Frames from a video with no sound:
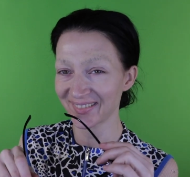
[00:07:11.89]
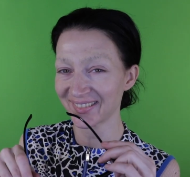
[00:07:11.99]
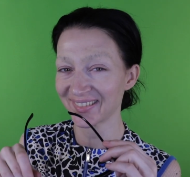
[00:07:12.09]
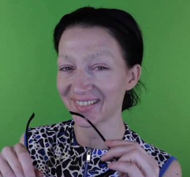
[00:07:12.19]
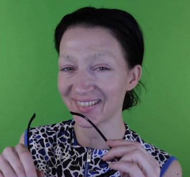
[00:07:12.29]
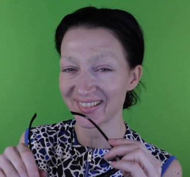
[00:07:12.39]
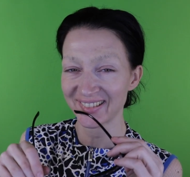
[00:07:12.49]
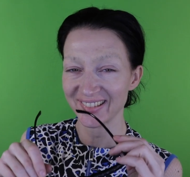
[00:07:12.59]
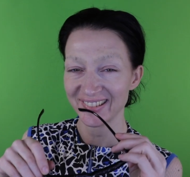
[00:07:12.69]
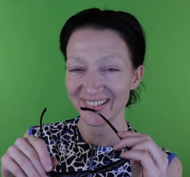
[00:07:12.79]

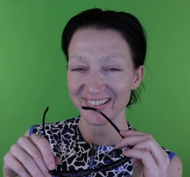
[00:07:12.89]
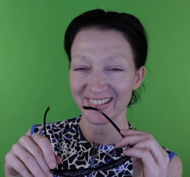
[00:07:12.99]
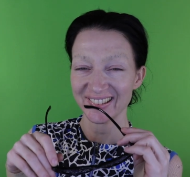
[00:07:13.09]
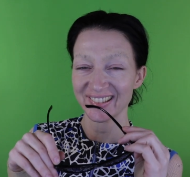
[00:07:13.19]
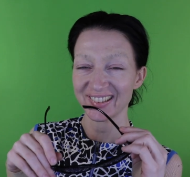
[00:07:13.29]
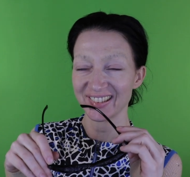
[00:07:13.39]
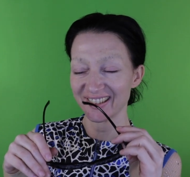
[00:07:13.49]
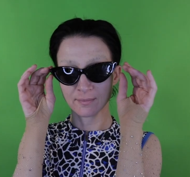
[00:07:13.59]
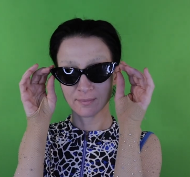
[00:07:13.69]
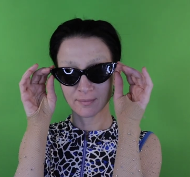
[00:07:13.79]

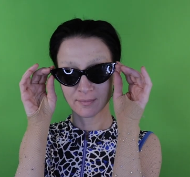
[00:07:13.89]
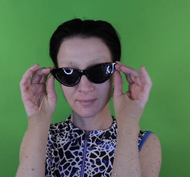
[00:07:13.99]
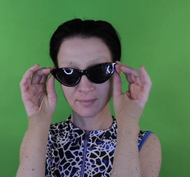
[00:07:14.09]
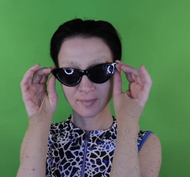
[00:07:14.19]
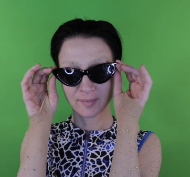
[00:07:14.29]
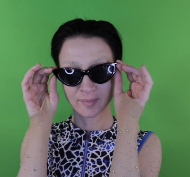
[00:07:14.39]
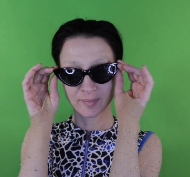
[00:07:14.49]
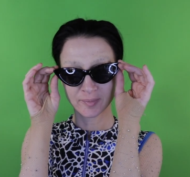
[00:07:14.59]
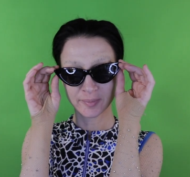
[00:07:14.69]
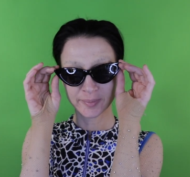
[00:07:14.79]

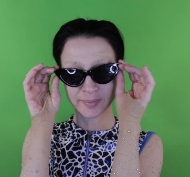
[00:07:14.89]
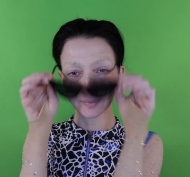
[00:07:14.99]
(silence)